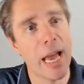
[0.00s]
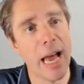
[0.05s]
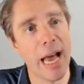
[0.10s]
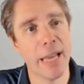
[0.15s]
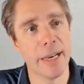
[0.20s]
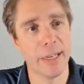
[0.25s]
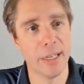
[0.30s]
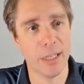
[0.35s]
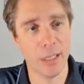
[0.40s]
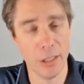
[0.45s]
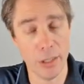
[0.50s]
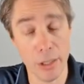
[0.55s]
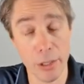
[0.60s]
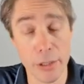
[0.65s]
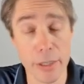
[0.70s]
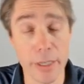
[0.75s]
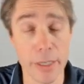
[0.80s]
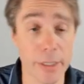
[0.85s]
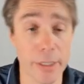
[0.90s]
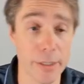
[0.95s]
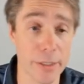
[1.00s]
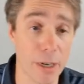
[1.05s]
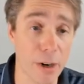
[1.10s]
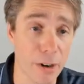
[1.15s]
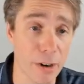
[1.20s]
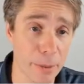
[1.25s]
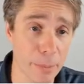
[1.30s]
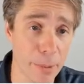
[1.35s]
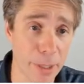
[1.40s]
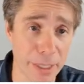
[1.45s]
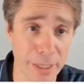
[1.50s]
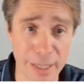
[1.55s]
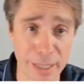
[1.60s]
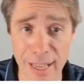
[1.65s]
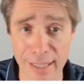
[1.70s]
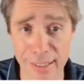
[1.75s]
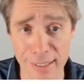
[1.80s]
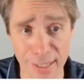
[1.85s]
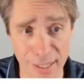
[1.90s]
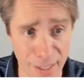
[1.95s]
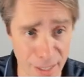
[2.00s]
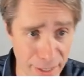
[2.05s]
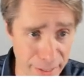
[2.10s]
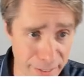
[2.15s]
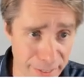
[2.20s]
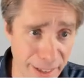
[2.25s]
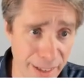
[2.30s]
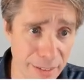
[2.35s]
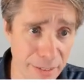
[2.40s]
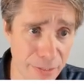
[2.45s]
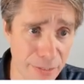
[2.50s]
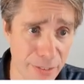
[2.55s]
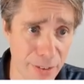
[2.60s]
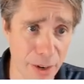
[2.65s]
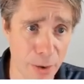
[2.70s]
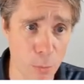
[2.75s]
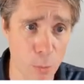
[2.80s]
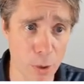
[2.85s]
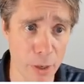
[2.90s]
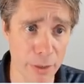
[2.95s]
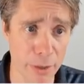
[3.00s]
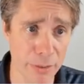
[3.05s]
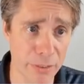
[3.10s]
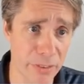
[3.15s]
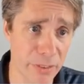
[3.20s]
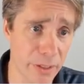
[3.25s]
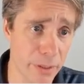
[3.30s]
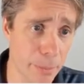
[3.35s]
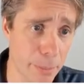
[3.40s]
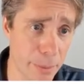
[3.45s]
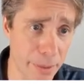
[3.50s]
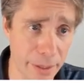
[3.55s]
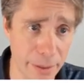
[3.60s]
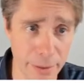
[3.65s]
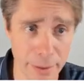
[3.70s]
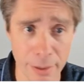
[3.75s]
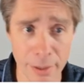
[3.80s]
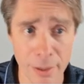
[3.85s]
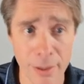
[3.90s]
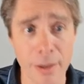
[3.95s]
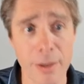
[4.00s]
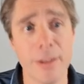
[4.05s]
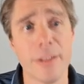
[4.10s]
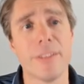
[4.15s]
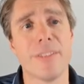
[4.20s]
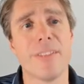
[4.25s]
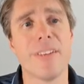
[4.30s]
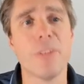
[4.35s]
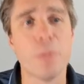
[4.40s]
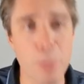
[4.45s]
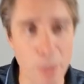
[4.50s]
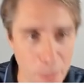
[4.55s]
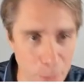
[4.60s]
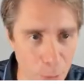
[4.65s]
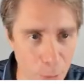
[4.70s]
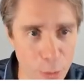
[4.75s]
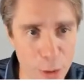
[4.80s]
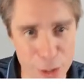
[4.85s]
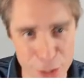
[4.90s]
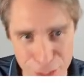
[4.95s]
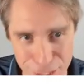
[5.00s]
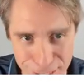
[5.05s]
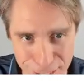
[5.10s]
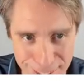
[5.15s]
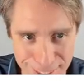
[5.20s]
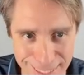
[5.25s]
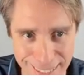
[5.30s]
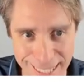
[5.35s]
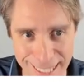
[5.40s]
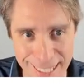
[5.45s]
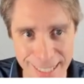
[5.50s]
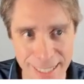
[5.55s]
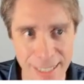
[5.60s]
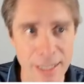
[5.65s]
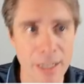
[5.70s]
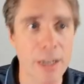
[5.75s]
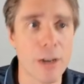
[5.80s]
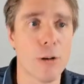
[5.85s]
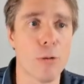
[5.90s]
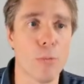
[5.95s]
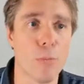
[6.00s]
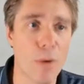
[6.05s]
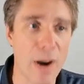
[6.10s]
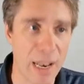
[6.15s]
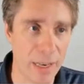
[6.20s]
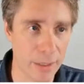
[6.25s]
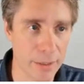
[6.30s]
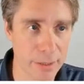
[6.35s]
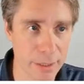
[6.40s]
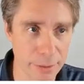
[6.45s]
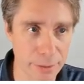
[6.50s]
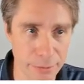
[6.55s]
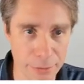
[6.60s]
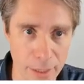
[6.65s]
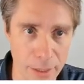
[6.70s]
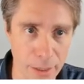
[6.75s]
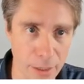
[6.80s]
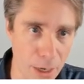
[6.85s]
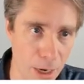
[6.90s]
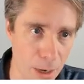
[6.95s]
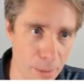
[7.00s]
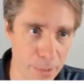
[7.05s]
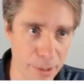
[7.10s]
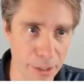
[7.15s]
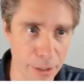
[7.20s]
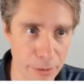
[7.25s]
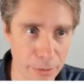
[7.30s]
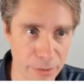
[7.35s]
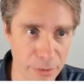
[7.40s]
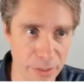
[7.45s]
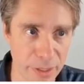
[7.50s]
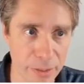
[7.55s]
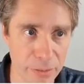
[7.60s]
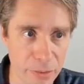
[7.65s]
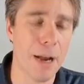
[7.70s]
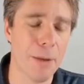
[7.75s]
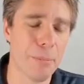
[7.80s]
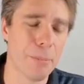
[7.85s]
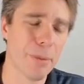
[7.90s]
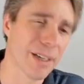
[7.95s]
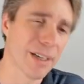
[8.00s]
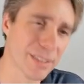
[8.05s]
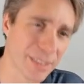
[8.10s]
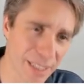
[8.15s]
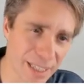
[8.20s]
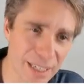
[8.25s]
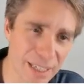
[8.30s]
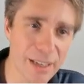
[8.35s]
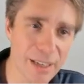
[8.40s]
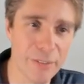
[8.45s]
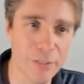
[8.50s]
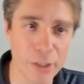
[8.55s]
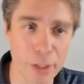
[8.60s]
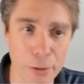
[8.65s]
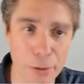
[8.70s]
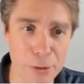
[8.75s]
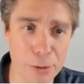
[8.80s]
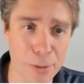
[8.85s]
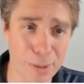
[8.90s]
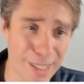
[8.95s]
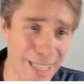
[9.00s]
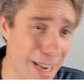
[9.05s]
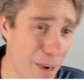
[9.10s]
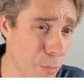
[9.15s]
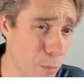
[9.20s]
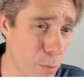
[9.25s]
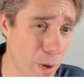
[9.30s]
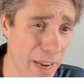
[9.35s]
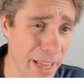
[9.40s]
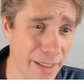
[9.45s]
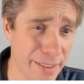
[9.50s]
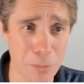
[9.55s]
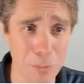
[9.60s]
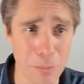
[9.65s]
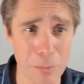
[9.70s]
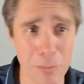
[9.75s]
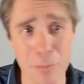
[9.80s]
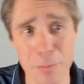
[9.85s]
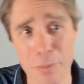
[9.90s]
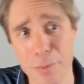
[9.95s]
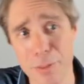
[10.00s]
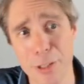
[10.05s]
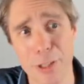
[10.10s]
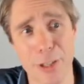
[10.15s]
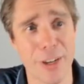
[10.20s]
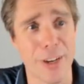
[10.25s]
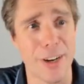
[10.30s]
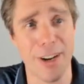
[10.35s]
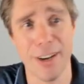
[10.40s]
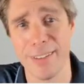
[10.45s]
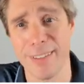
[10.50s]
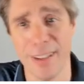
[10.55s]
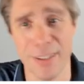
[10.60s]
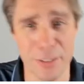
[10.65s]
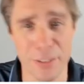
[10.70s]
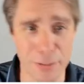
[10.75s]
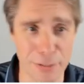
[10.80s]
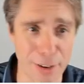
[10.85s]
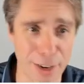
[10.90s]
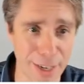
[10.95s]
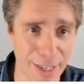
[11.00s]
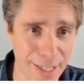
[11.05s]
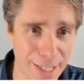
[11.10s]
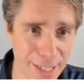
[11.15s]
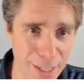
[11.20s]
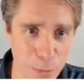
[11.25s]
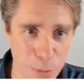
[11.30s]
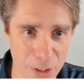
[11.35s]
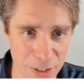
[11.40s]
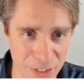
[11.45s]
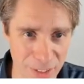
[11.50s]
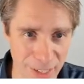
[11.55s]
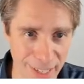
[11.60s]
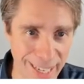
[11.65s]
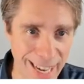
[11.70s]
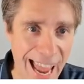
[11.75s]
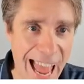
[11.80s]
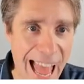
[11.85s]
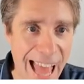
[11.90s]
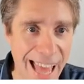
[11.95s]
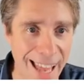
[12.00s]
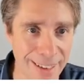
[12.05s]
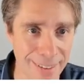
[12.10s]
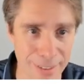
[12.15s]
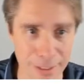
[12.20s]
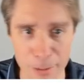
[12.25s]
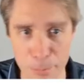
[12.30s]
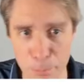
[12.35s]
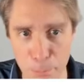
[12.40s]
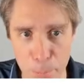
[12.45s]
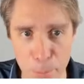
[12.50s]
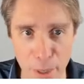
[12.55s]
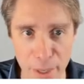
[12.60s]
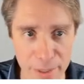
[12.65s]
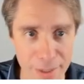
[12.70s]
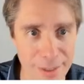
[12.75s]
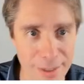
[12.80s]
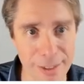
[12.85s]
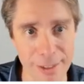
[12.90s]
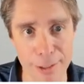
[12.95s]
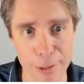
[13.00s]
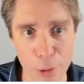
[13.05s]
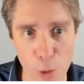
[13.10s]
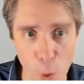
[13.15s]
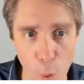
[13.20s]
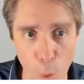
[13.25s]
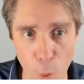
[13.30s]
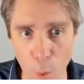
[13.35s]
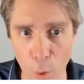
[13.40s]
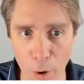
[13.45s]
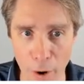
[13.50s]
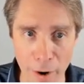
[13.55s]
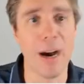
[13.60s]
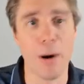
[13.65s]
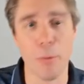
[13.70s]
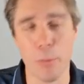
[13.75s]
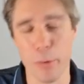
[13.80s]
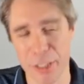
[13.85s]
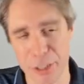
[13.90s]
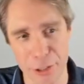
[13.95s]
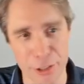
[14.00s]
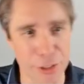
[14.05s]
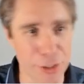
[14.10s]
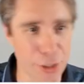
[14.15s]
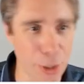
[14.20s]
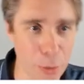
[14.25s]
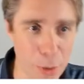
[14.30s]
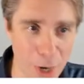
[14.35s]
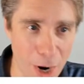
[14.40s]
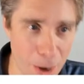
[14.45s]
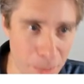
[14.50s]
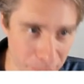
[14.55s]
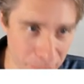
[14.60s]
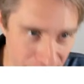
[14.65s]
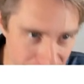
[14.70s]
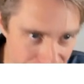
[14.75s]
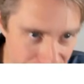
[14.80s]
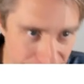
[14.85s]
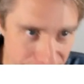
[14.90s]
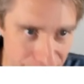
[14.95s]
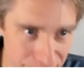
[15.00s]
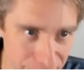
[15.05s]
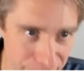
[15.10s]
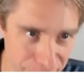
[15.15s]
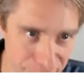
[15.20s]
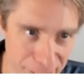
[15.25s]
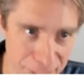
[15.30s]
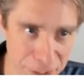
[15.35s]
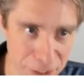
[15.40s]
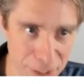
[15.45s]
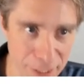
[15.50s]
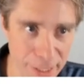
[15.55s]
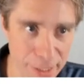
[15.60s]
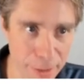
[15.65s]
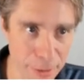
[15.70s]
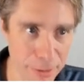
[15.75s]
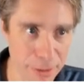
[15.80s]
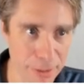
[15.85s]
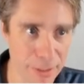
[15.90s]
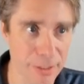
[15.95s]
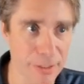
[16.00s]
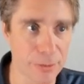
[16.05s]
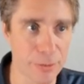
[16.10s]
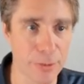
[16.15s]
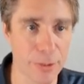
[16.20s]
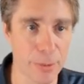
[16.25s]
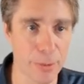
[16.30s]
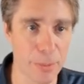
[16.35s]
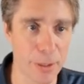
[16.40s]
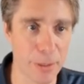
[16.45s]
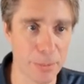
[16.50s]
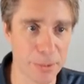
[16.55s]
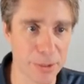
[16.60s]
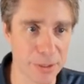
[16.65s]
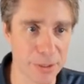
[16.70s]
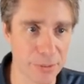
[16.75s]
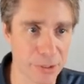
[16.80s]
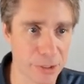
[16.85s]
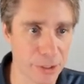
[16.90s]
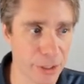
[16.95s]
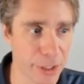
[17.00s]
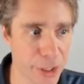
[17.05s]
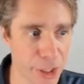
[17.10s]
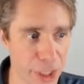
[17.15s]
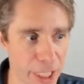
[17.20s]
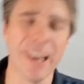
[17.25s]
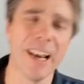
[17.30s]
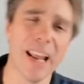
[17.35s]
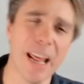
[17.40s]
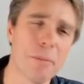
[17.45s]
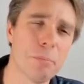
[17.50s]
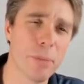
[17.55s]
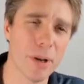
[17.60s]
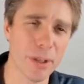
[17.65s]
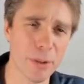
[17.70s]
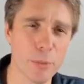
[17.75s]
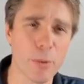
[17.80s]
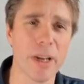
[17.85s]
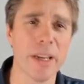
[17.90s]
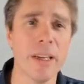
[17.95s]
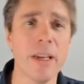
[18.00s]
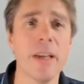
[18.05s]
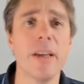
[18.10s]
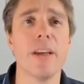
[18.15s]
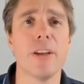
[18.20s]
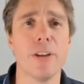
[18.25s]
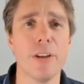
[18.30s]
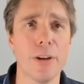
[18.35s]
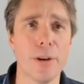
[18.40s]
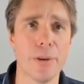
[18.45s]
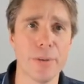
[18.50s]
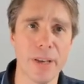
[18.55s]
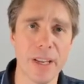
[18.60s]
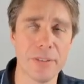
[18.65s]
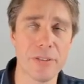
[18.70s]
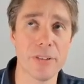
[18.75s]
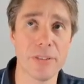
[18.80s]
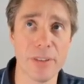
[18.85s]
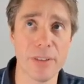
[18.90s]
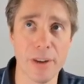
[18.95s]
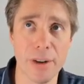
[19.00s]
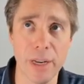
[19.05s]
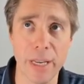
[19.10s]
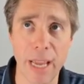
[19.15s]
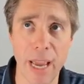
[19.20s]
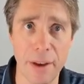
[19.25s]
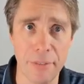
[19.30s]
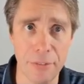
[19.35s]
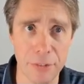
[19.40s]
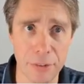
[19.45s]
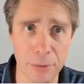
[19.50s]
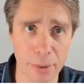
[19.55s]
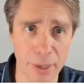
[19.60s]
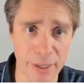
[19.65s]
And it'll look at a document and it'll identify words that appear disproportionately relative to common usage. Because if you don't do it that way, then you're going to identify keywords like and but and or, which are so common that they're essentially useless for the purpose of searching. And by the way, you don't necessarily have to